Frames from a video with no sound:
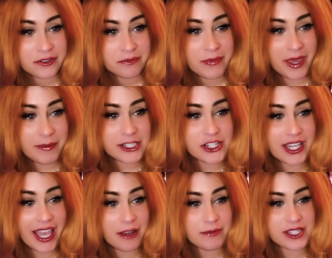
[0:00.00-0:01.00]
Maybe she
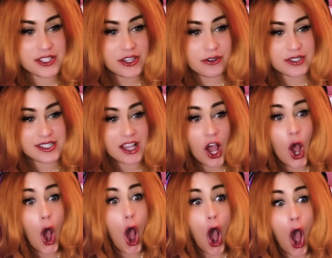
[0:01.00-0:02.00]
can with Zeus.
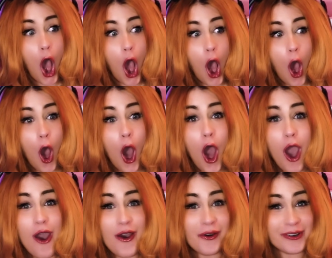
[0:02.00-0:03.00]

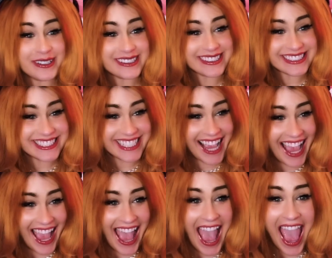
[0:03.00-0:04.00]
Oh
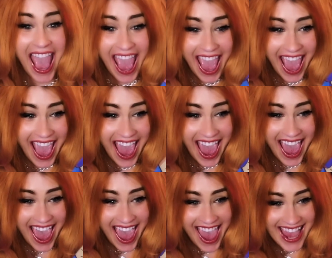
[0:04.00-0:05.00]

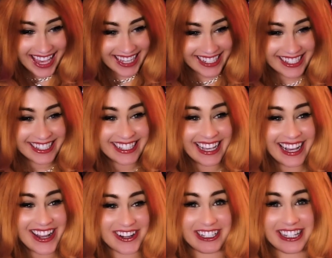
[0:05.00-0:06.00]
shit.
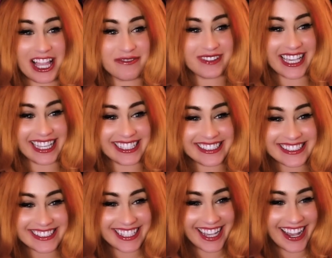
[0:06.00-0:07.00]
Oh, I love
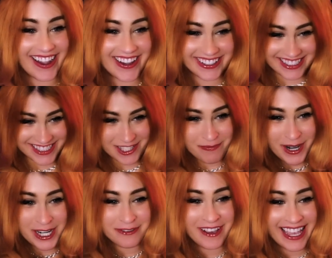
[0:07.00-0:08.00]
this. Oh, this is
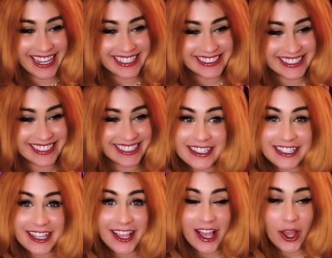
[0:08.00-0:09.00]
perfect.
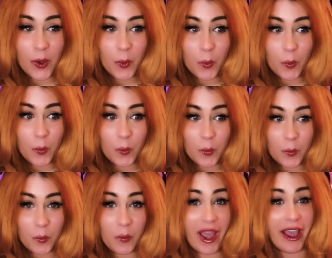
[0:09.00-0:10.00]

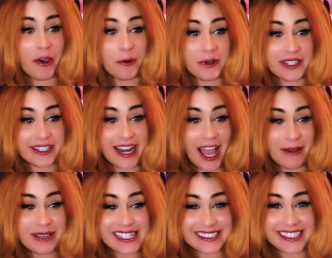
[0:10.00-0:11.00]
Wow.
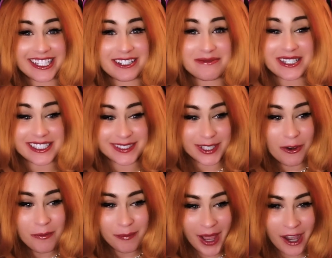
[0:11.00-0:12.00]
Nami's gonna be so
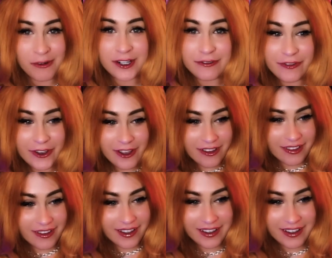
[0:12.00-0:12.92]
powerful.